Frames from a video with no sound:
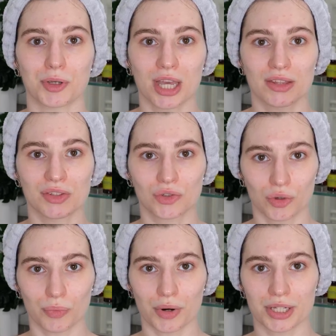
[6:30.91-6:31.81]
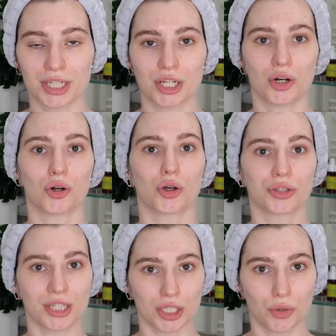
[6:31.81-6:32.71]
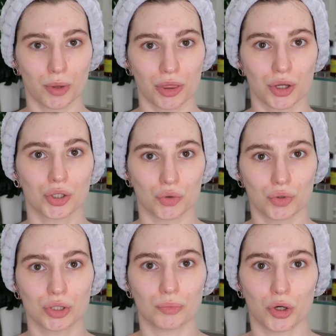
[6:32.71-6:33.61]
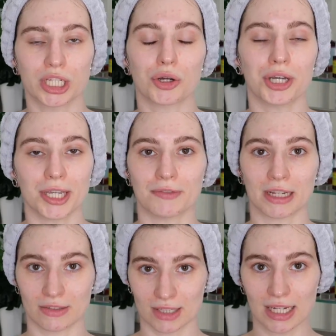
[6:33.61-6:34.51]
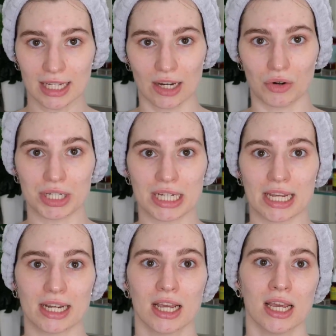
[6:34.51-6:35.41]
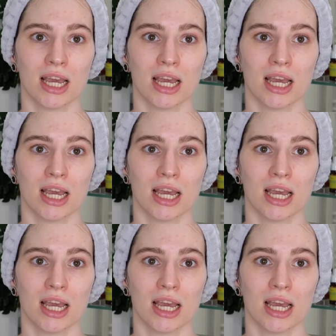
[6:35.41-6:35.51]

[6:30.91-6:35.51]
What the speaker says: you can stop right here or continue with your usual morning or evening skincare routine.